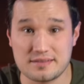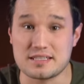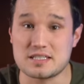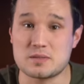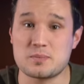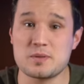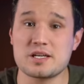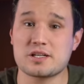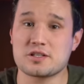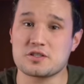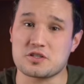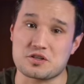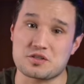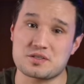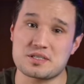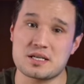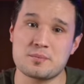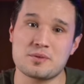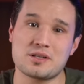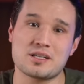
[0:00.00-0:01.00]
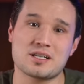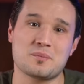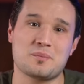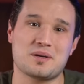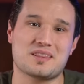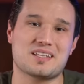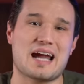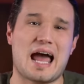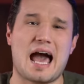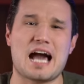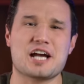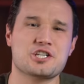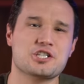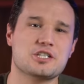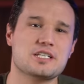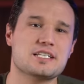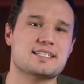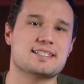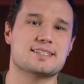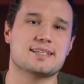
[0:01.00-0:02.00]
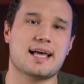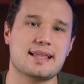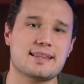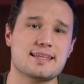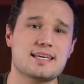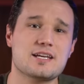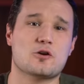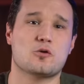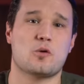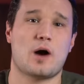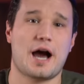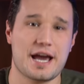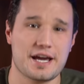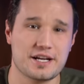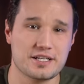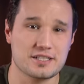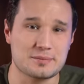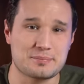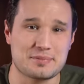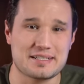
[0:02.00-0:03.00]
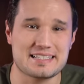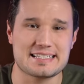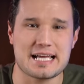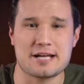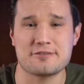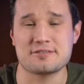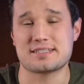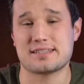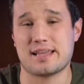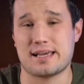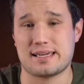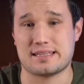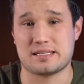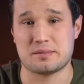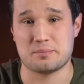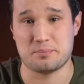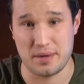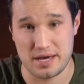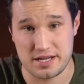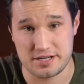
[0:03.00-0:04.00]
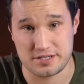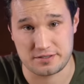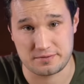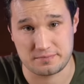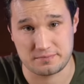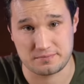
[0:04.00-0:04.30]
The speakers are similar, but they're actually slightly quieter, but sound slightly better.